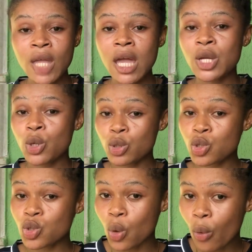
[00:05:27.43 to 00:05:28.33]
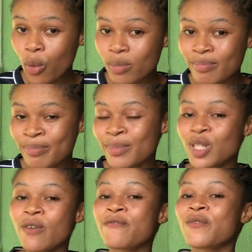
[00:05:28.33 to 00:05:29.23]
and also
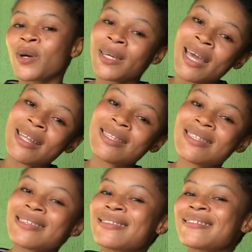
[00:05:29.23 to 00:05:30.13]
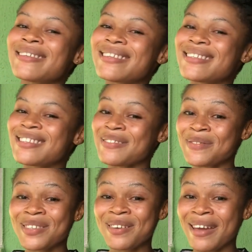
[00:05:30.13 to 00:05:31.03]
don't forget to
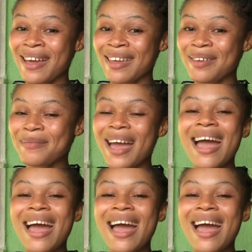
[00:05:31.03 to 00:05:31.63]
subscribe.